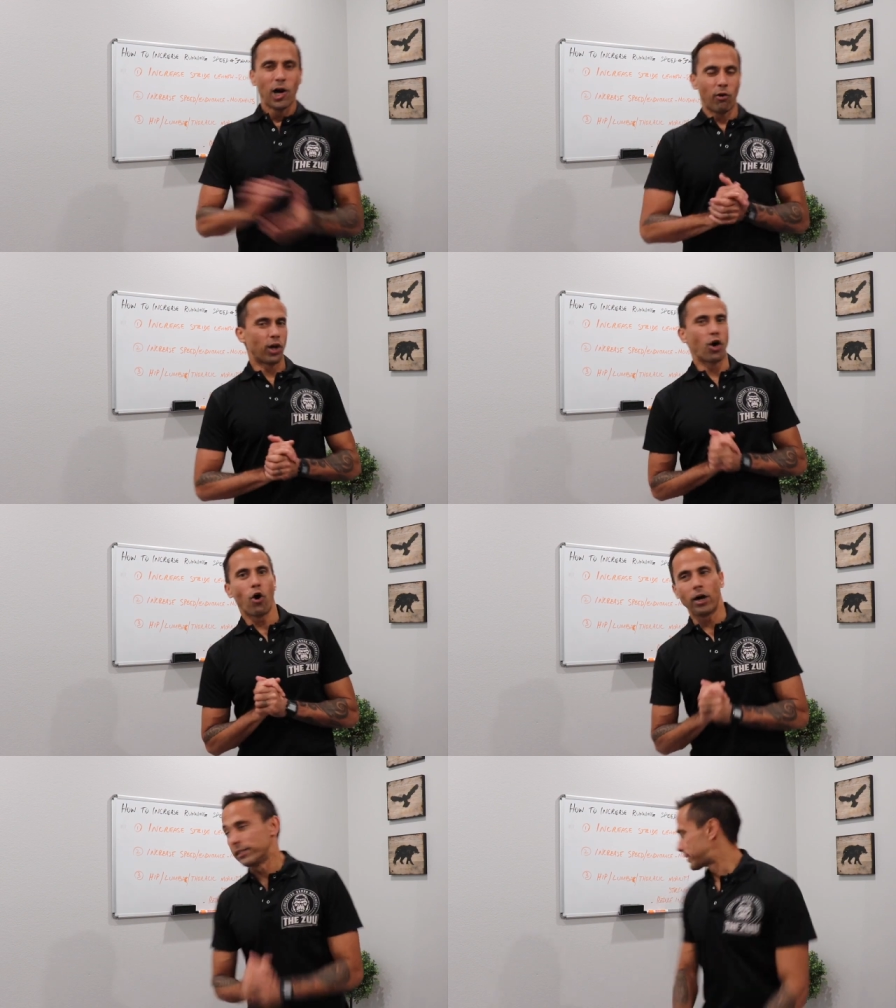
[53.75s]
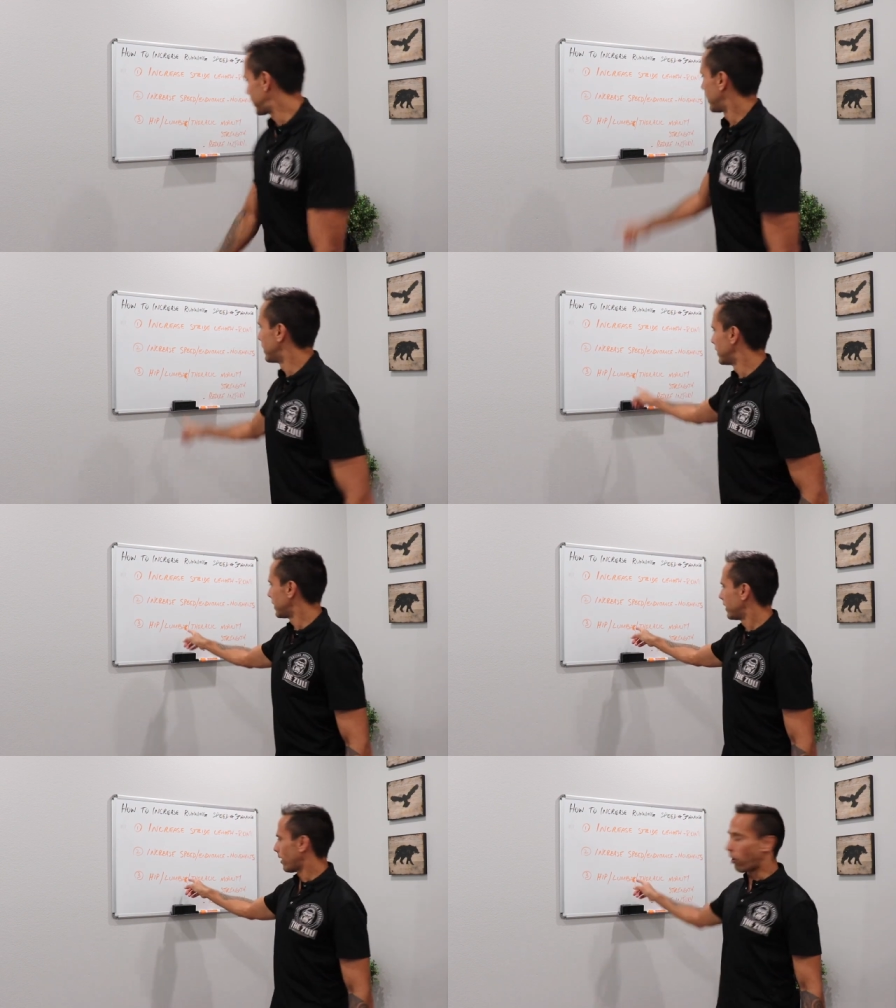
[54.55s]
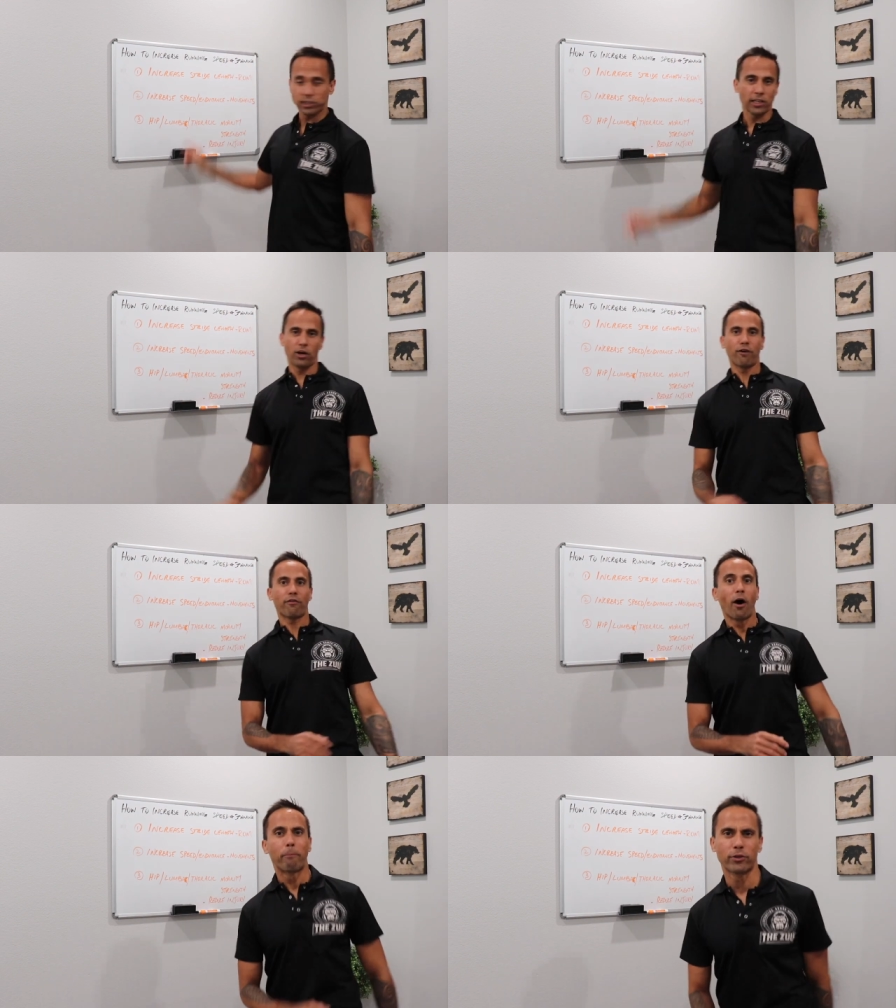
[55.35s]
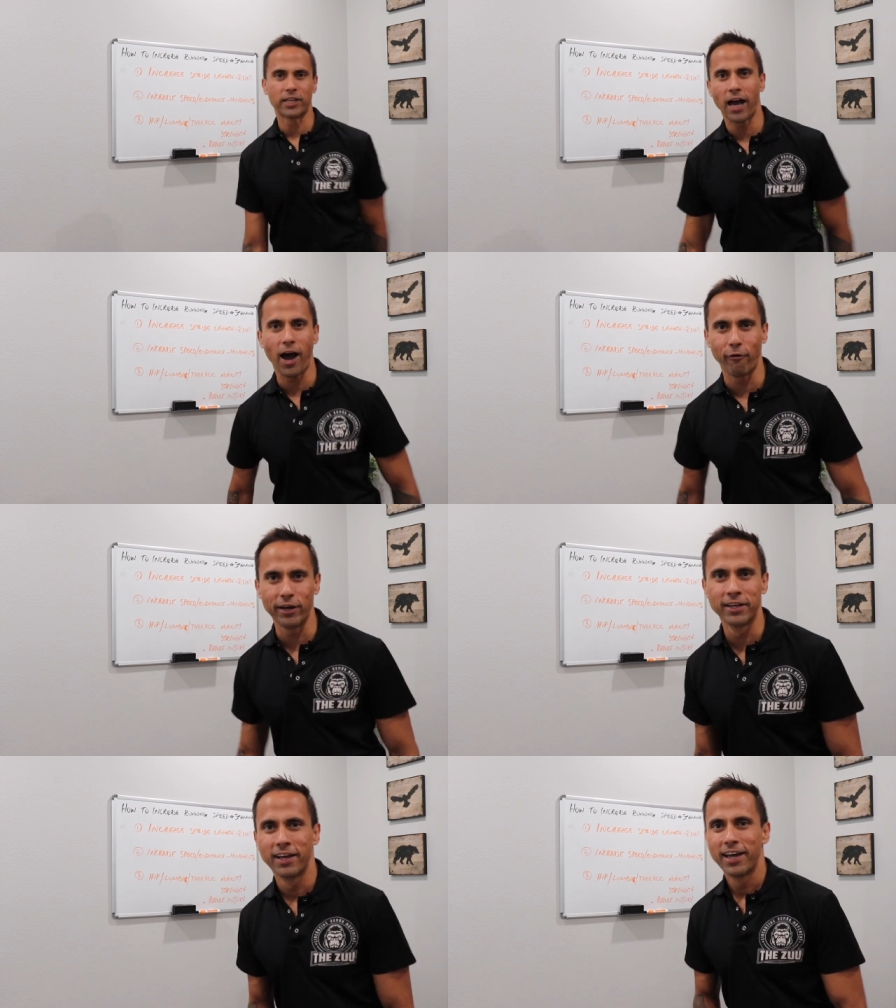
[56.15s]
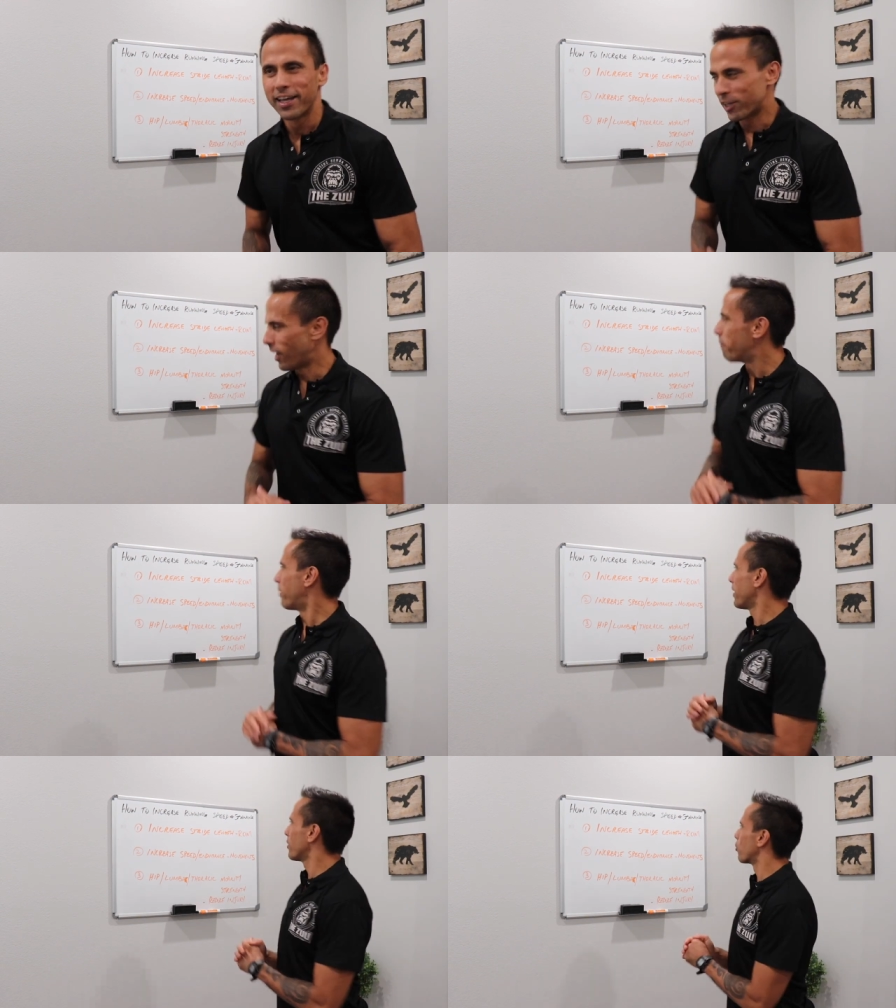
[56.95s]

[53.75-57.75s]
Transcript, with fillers: Alright guys, I'll start off, I put the R in, the lumbar.